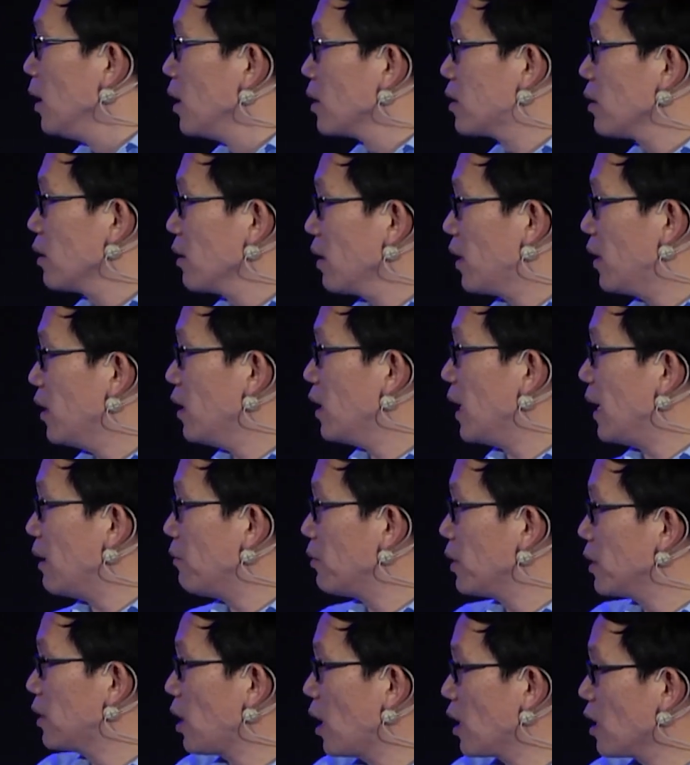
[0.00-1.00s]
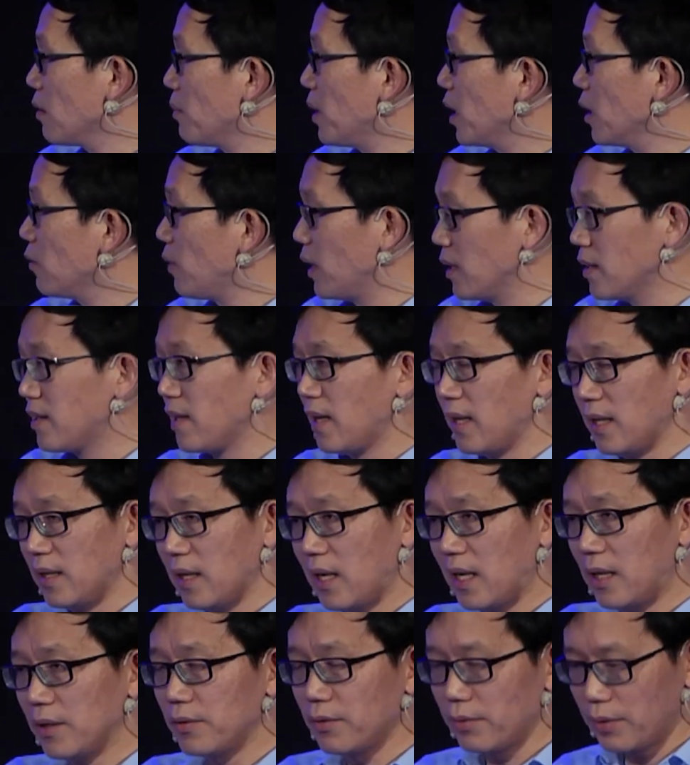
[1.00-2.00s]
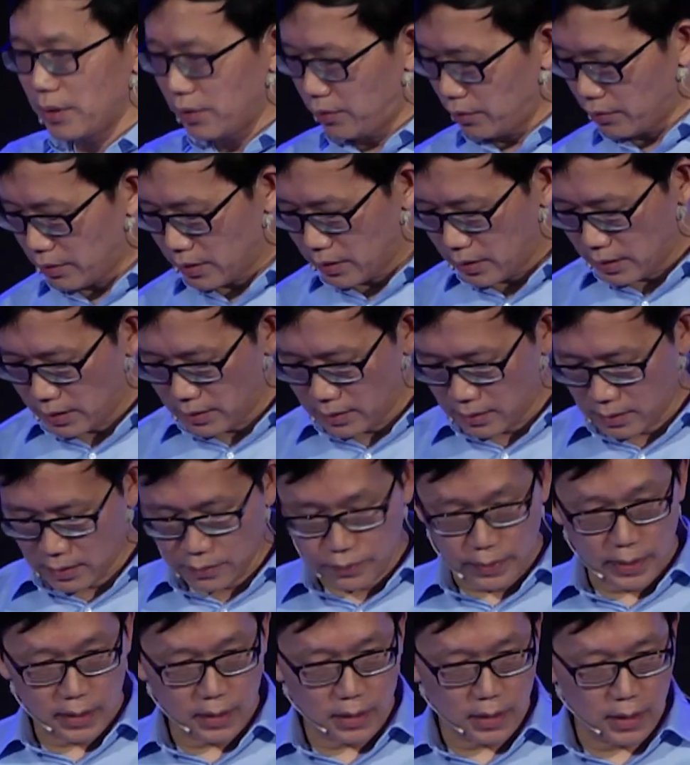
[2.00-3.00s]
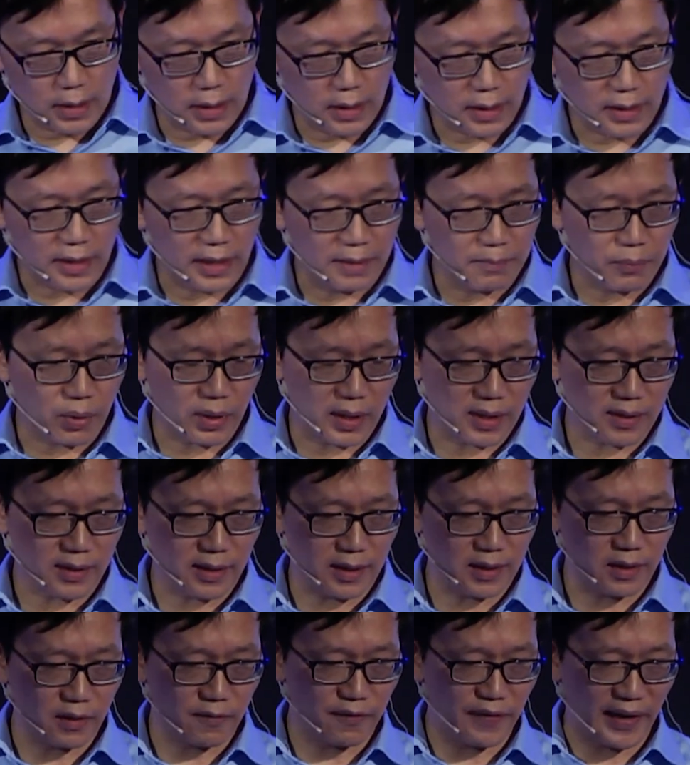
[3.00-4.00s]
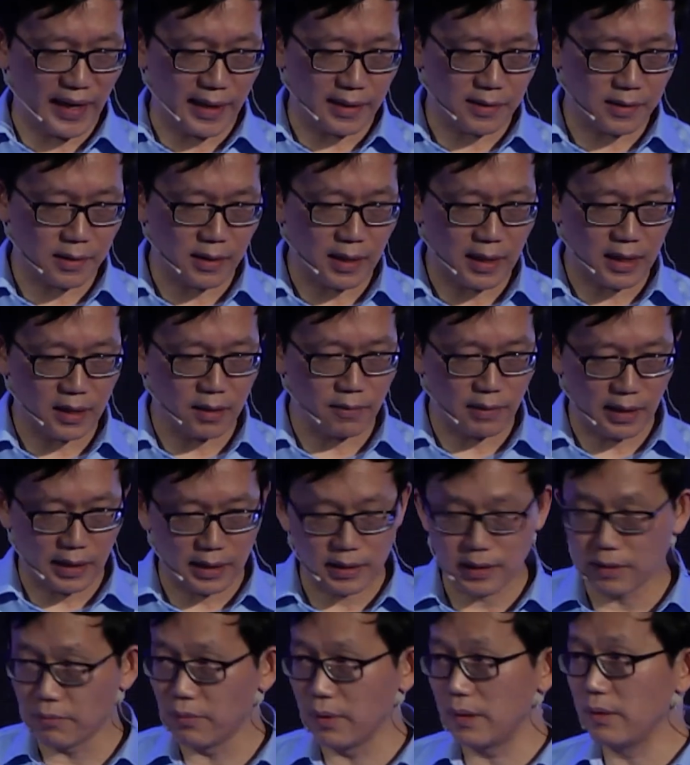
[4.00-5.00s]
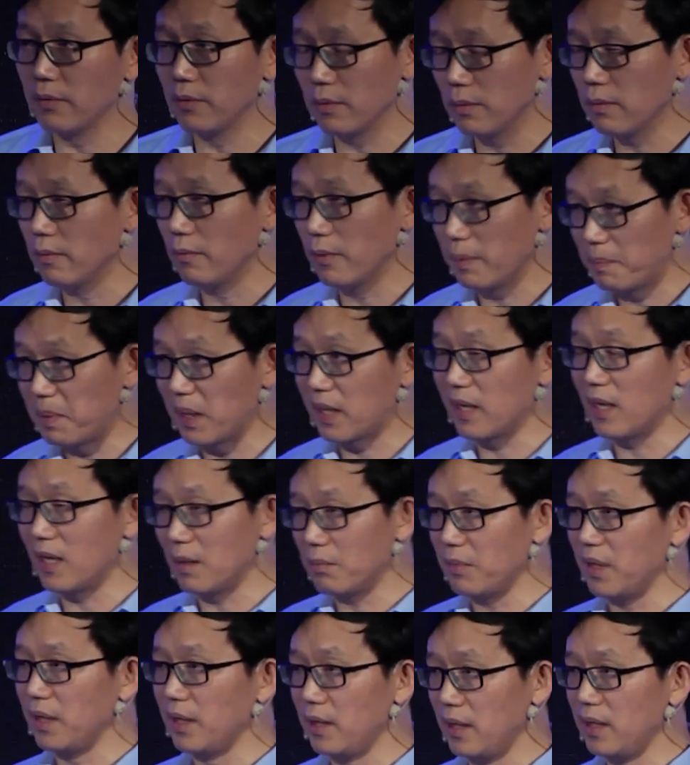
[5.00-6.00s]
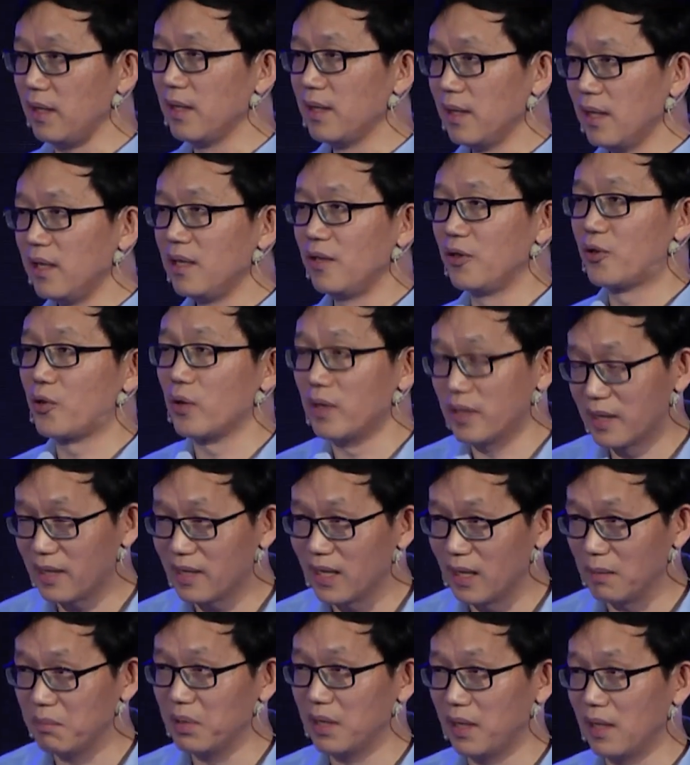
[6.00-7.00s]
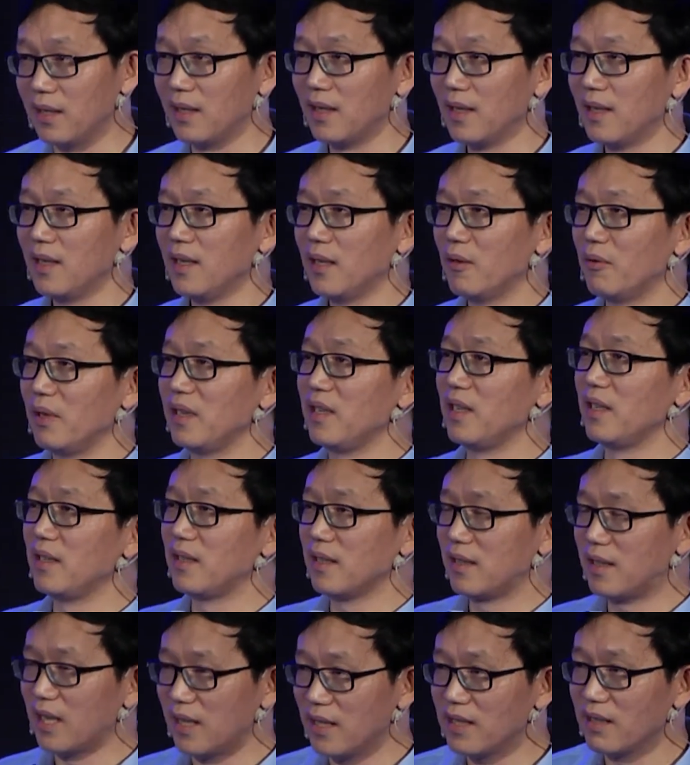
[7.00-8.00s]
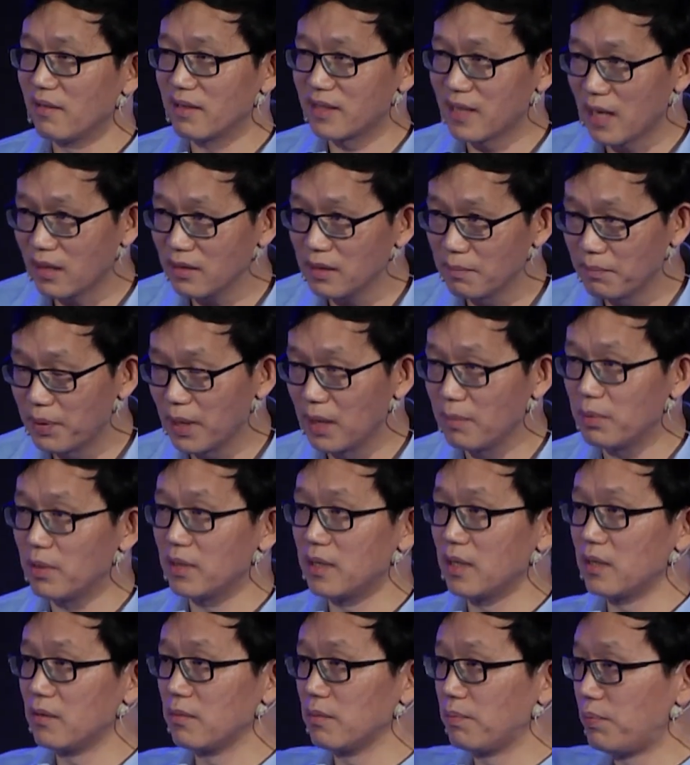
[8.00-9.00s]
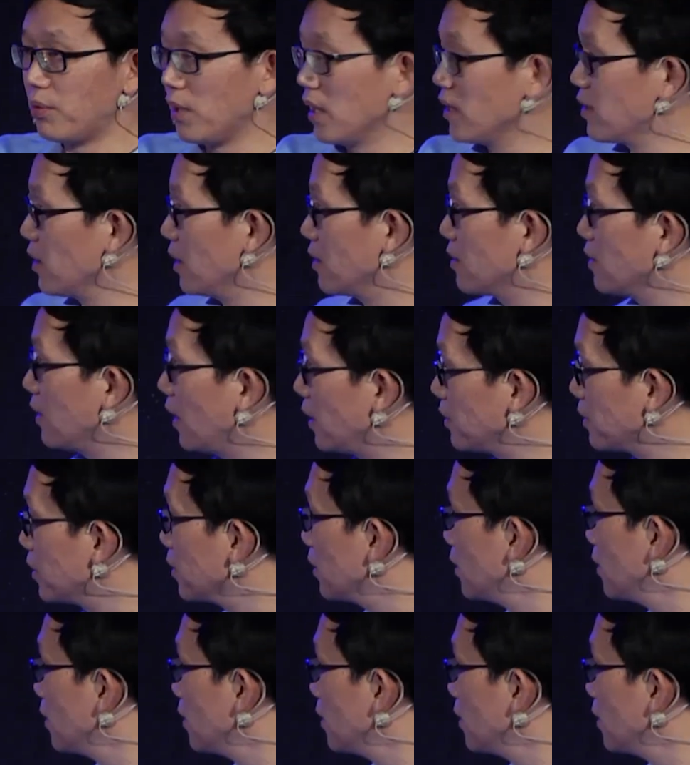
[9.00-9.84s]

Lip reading: So here I only talk about one side. How do we do the claim process fast? Otherwise, we become an insurance company. We need tens of thousands of people just to process that.